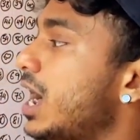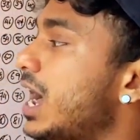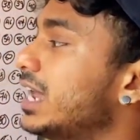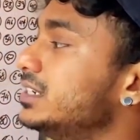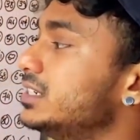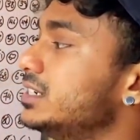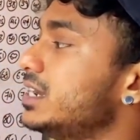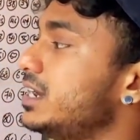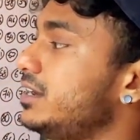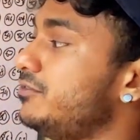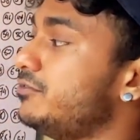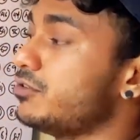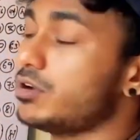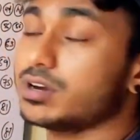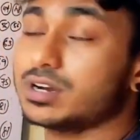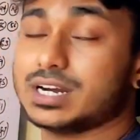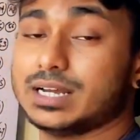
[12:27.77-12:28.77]

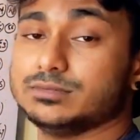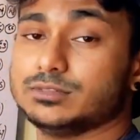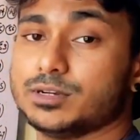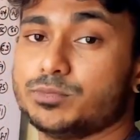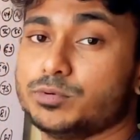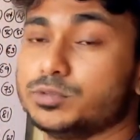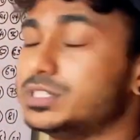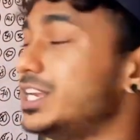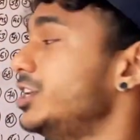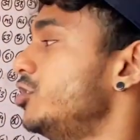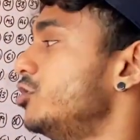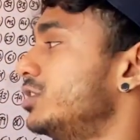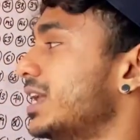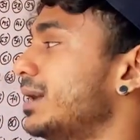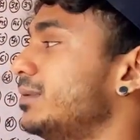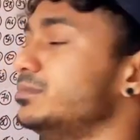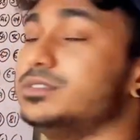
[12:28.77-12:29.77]
194 grams of protein, you
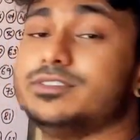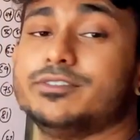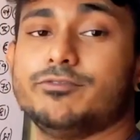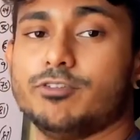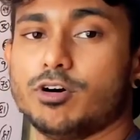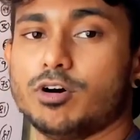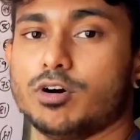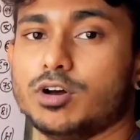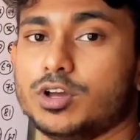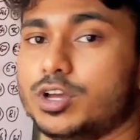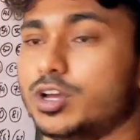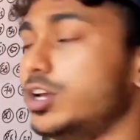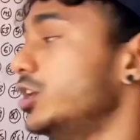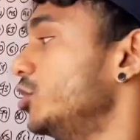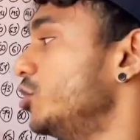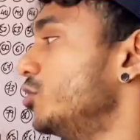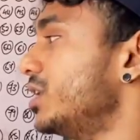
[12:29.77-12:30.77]
times 4,
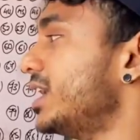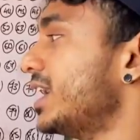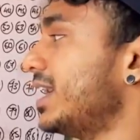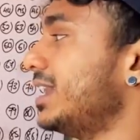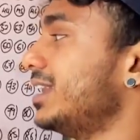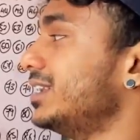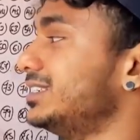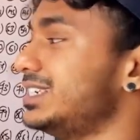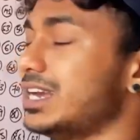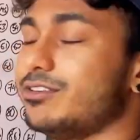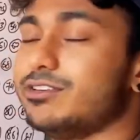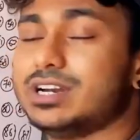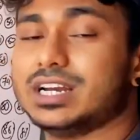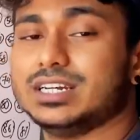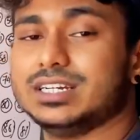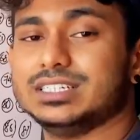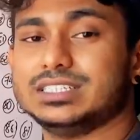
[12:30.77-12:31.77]
you get
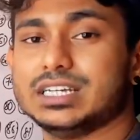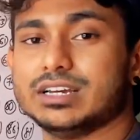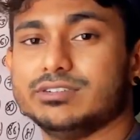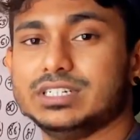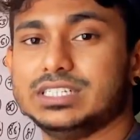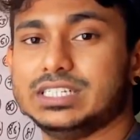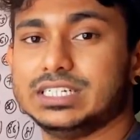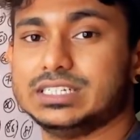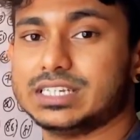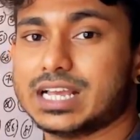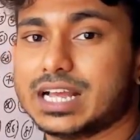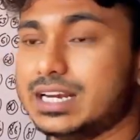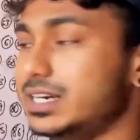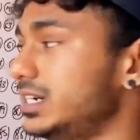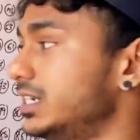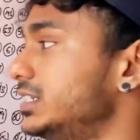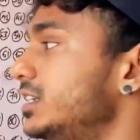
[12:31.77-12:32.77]
776
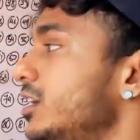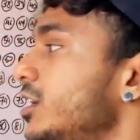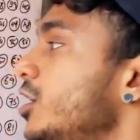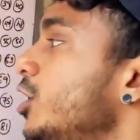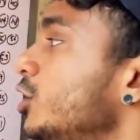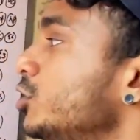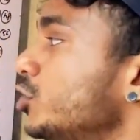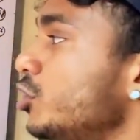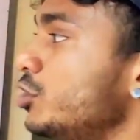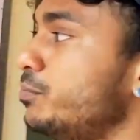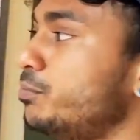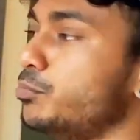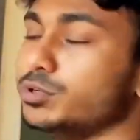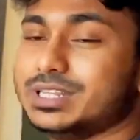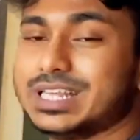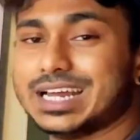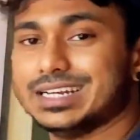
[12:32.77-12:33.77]
calories. So you
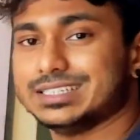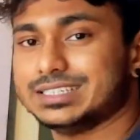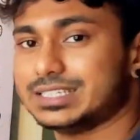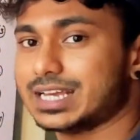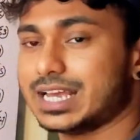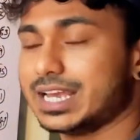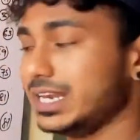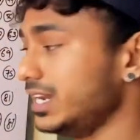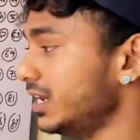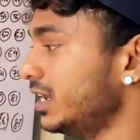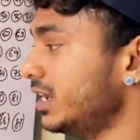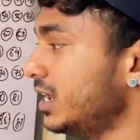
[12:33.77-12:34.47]
put that aside.